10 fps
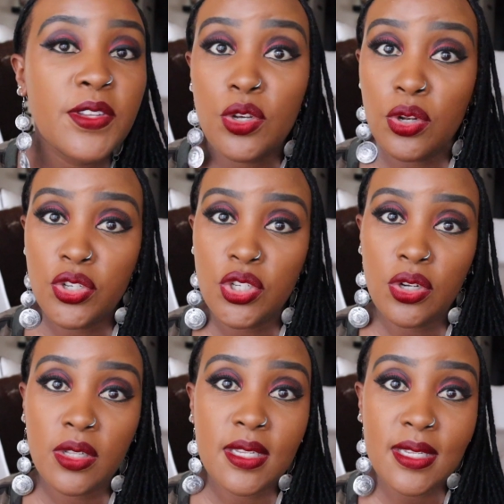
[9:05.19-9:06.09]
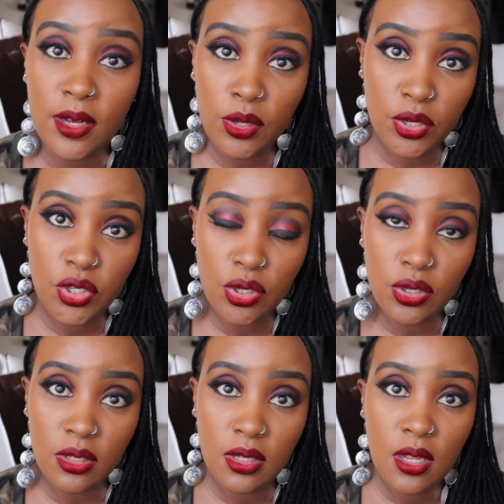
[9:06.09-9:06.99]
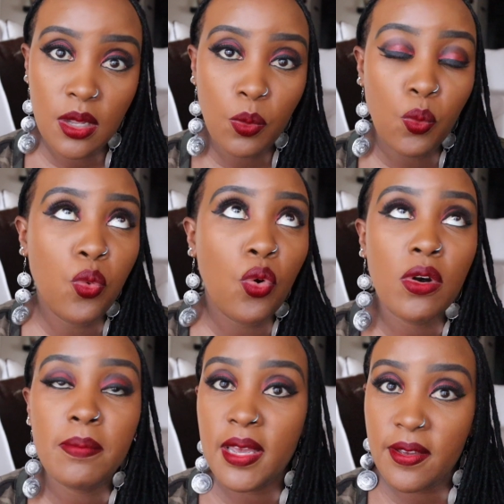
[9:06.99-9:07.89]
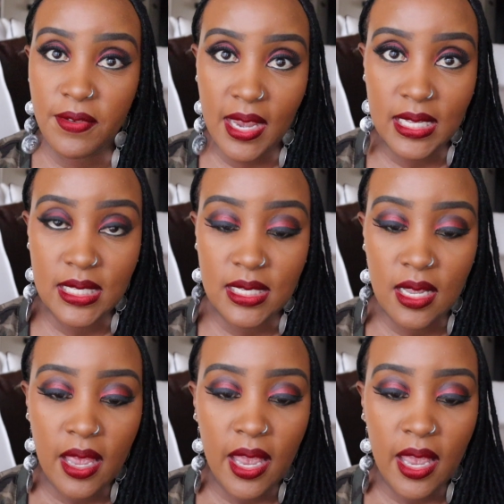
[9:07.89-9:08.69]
physiological and psychological warm effects.